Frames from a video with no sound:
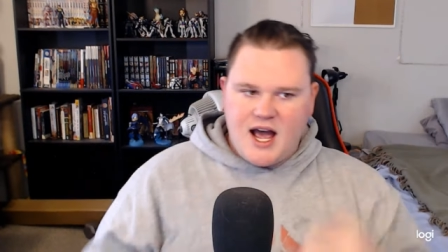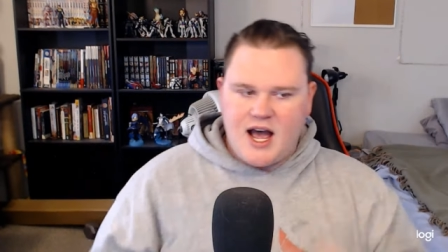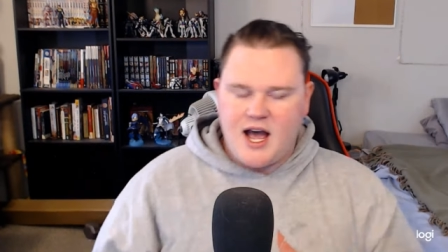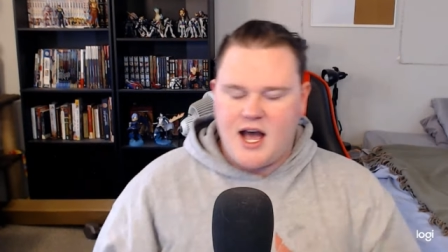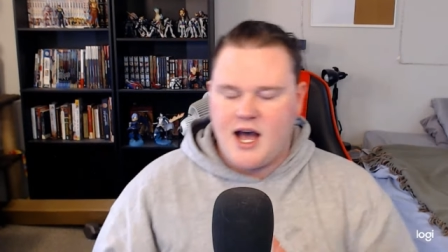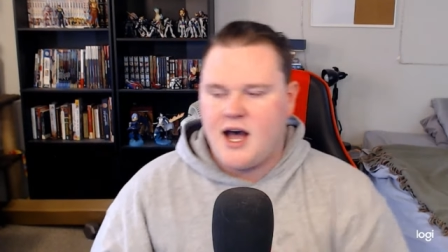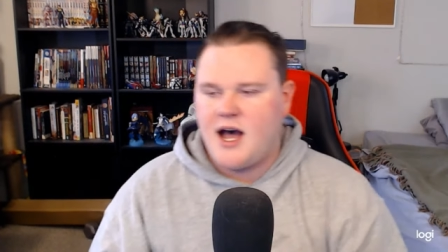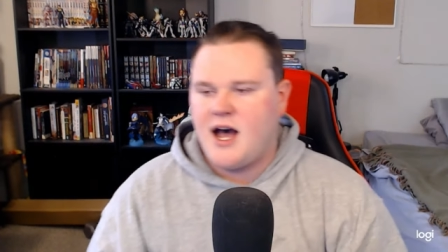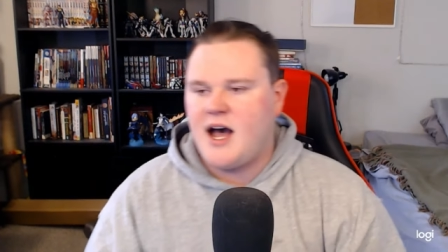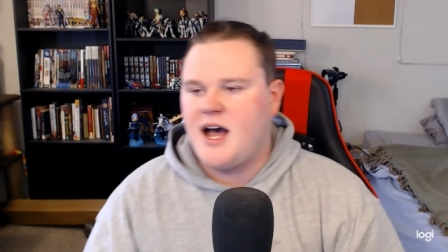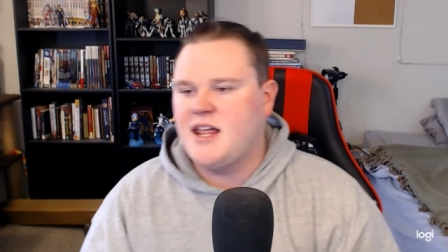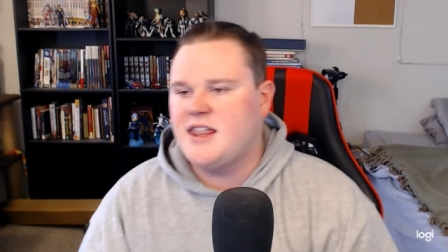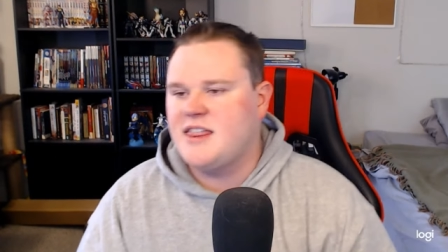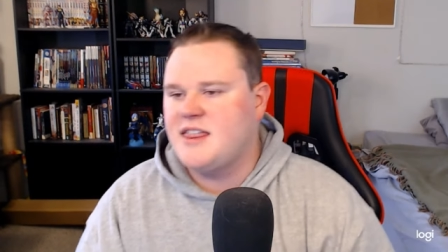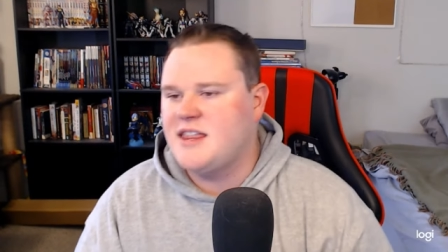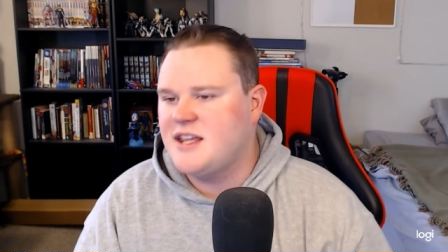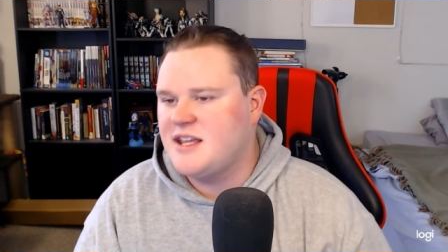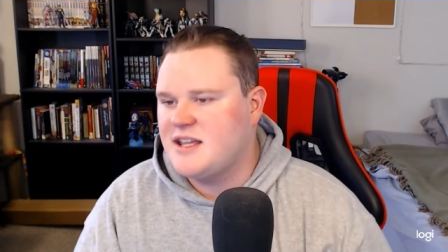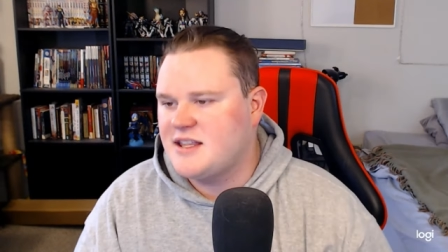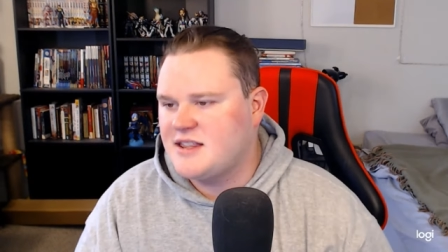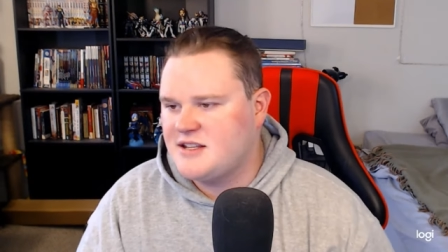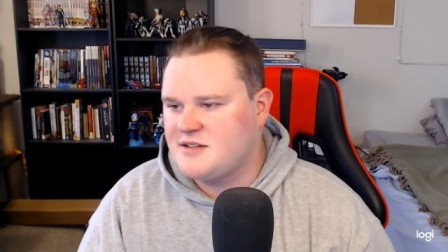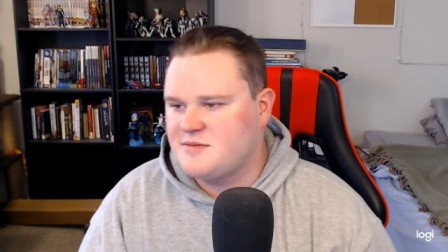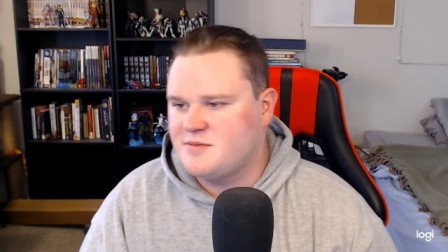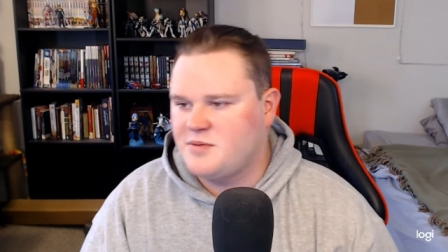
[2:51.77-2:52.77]
Uh, I think
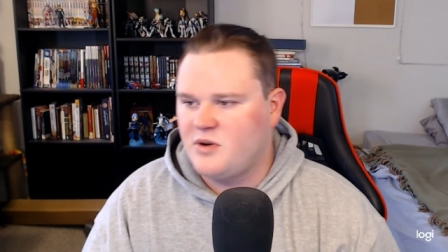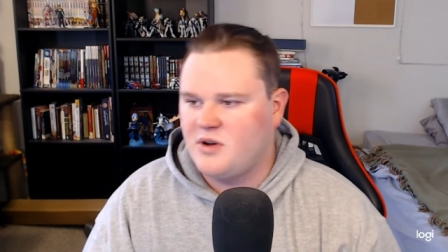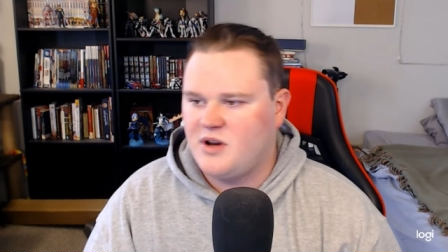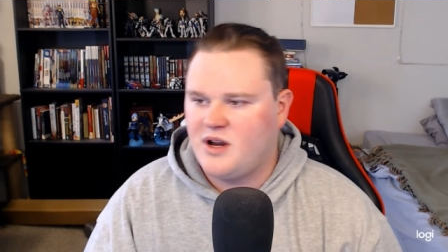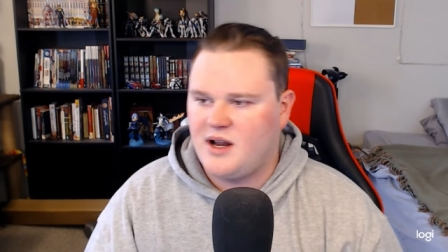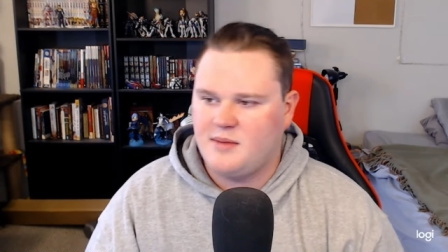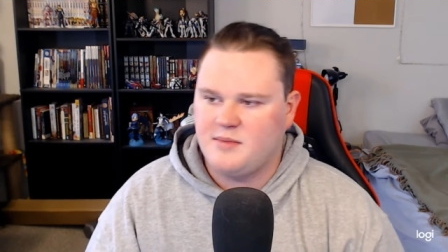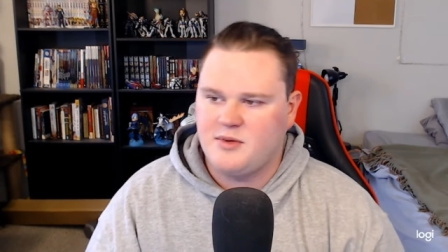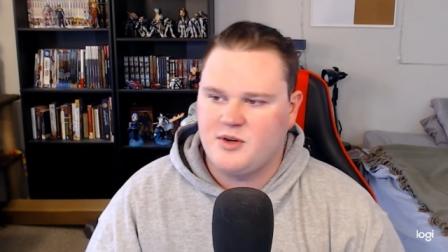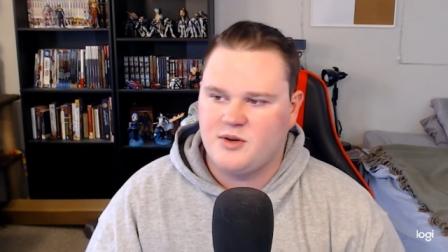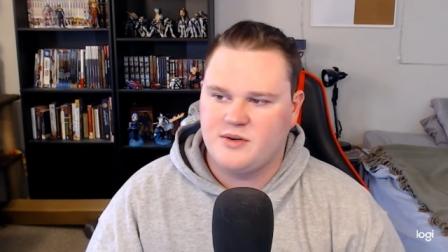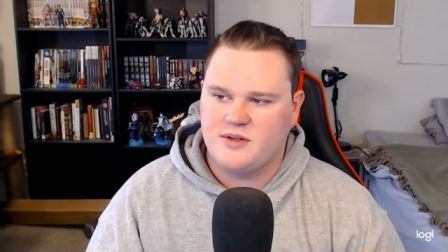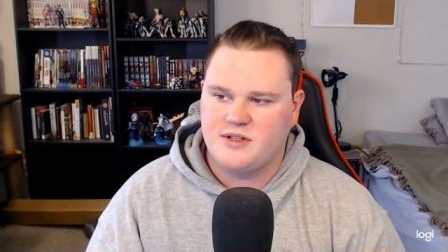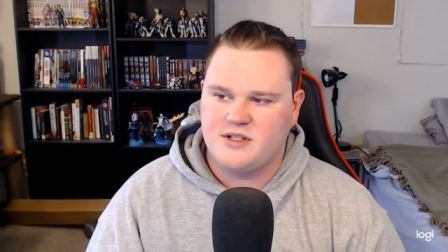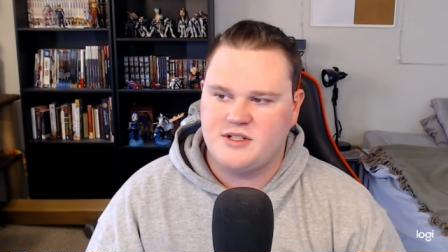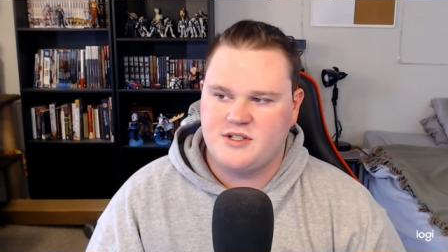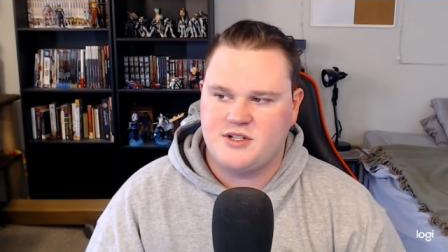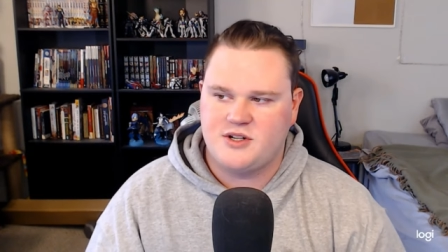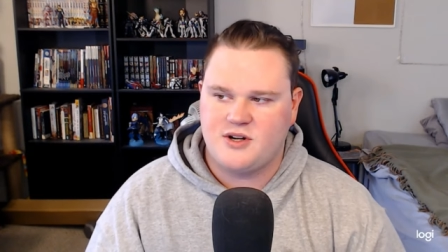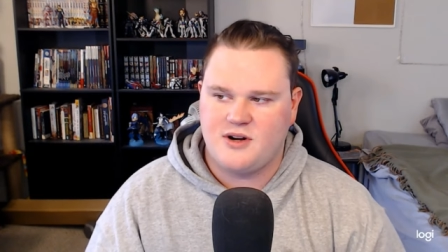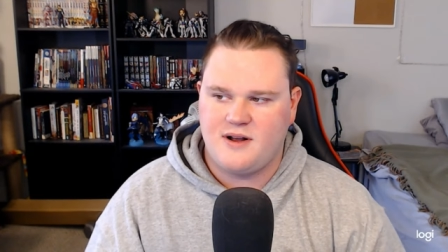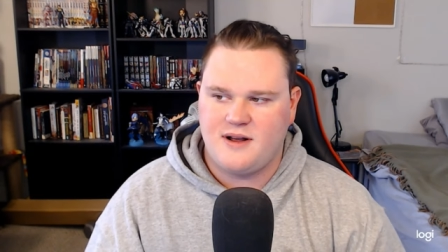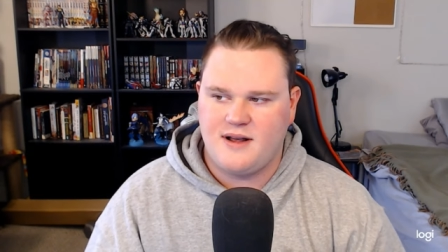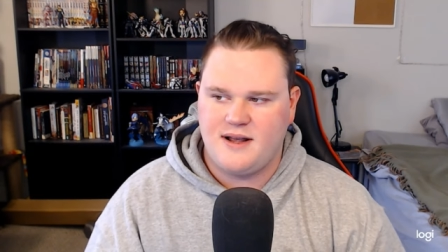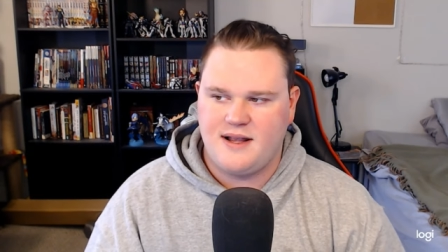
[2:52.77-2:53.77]
at this point I'm going to
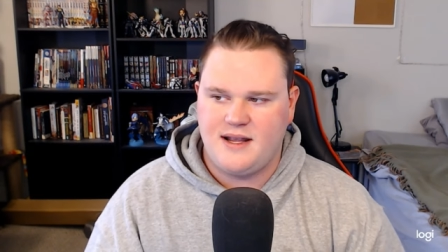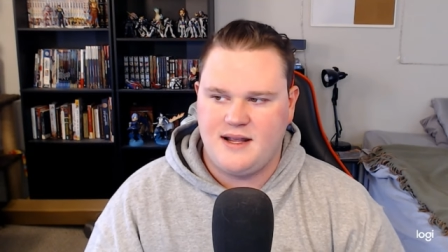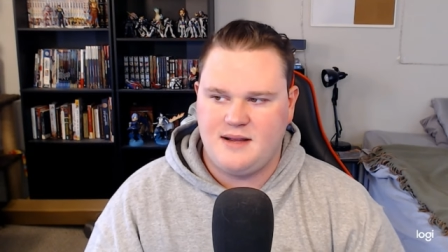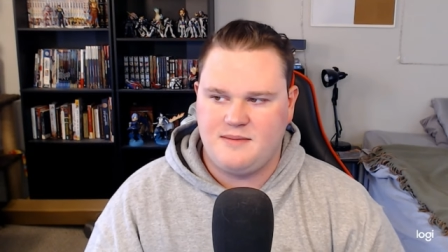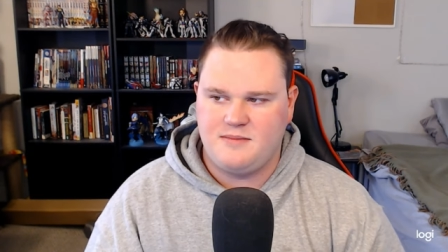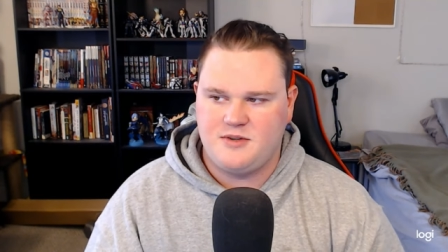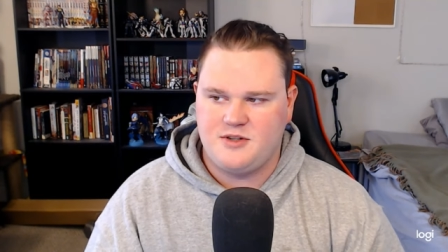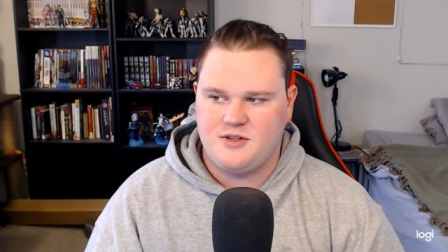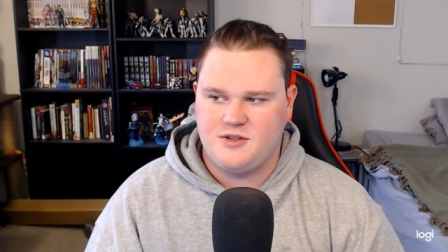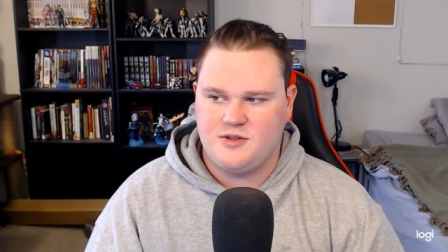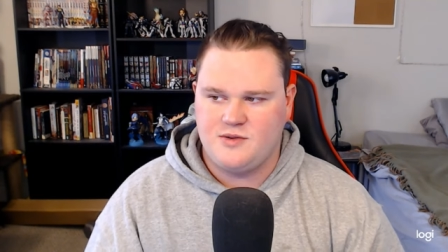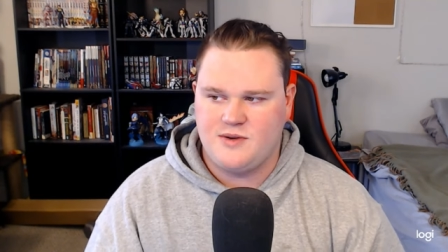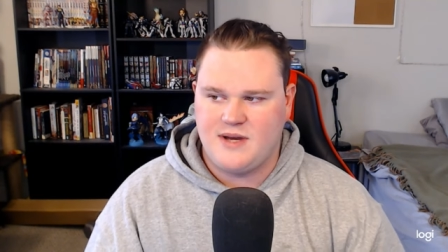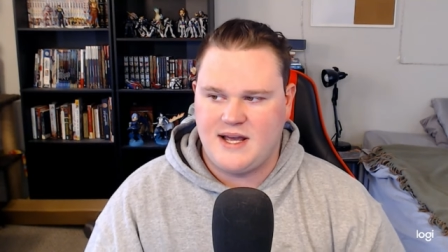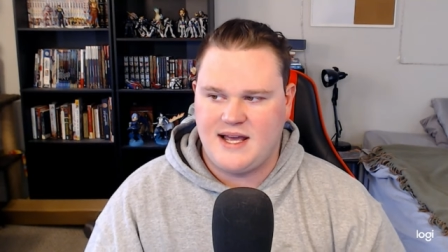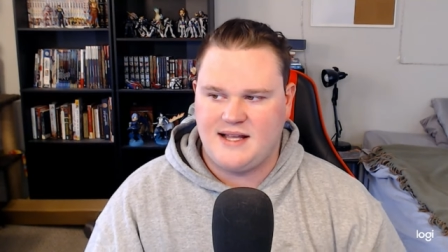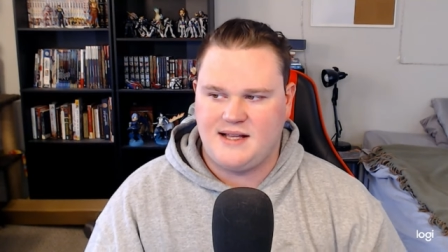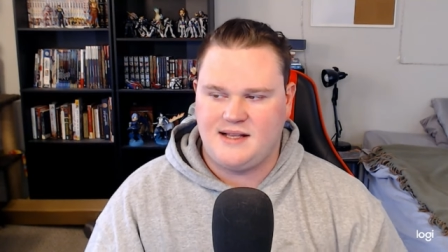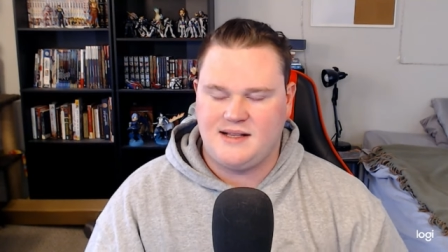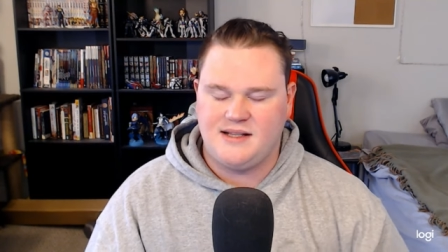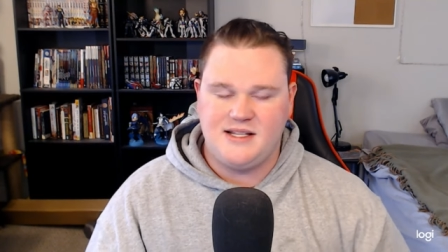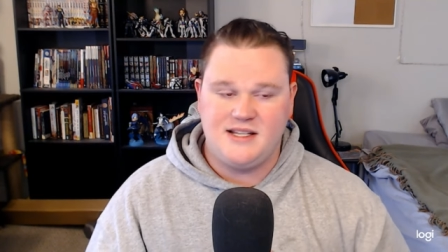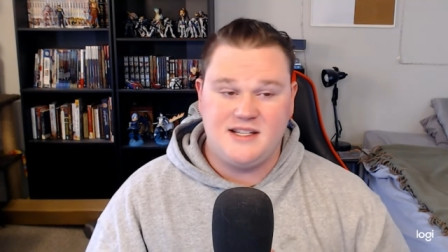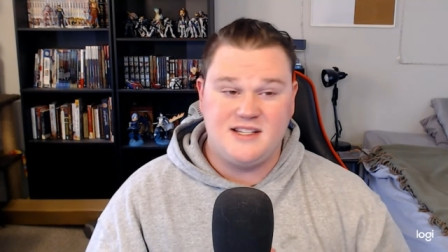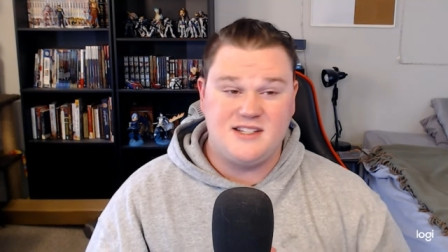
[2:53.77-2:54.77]
try and do
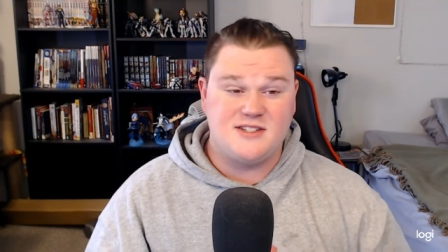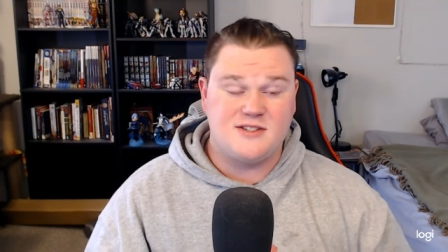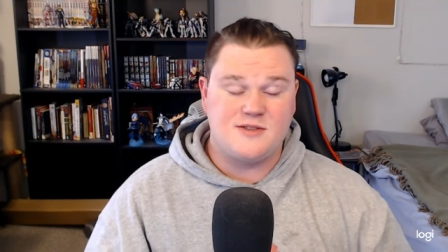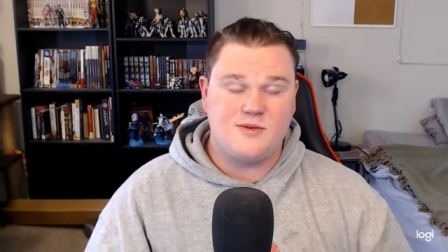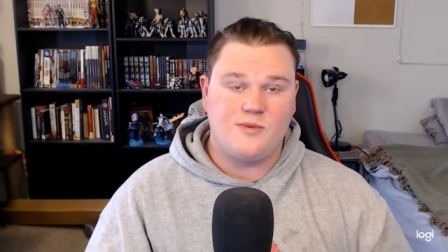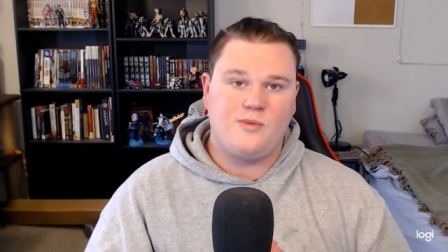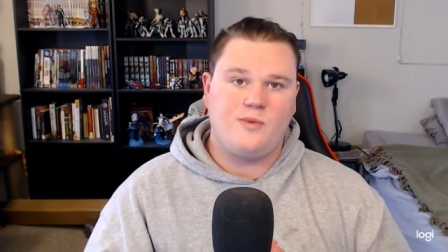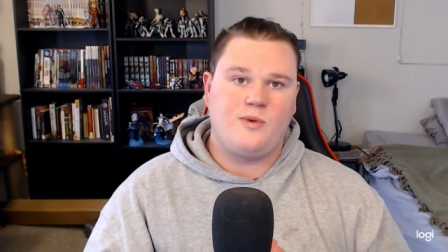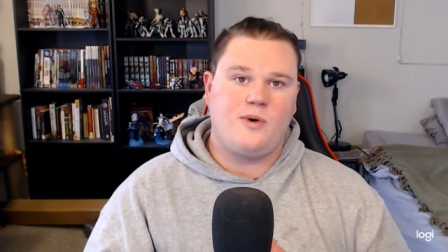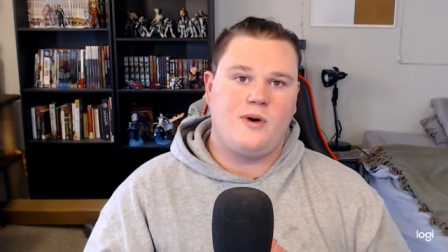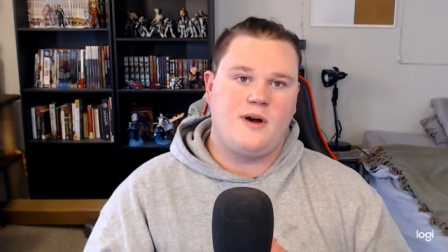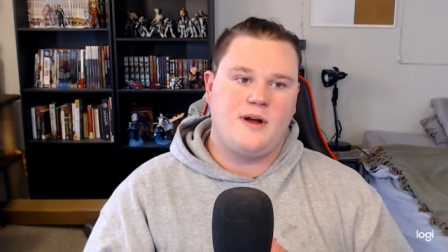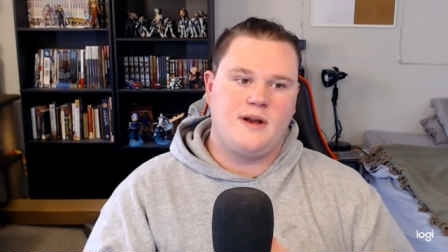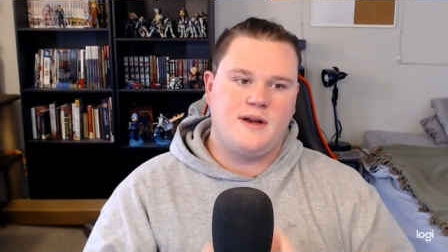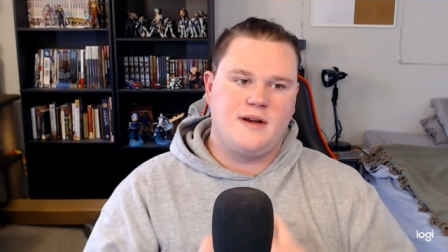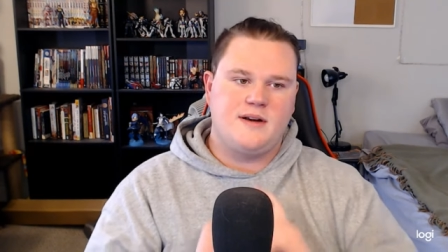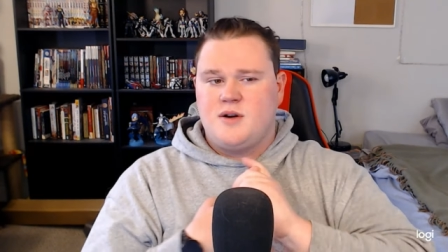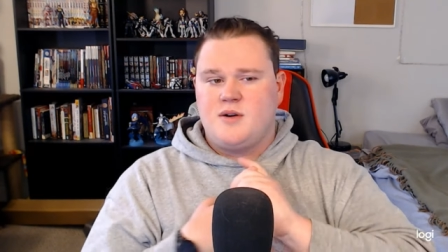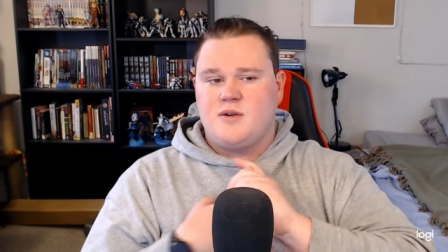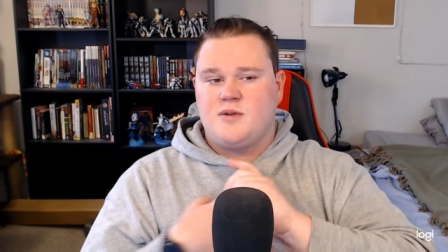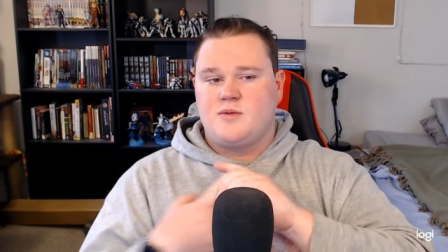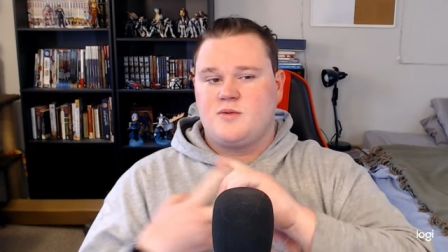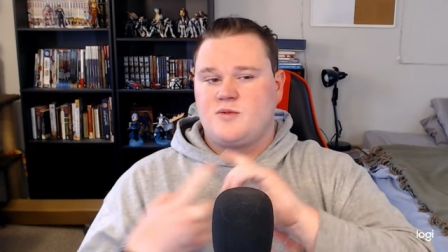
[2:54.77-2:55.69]
at least one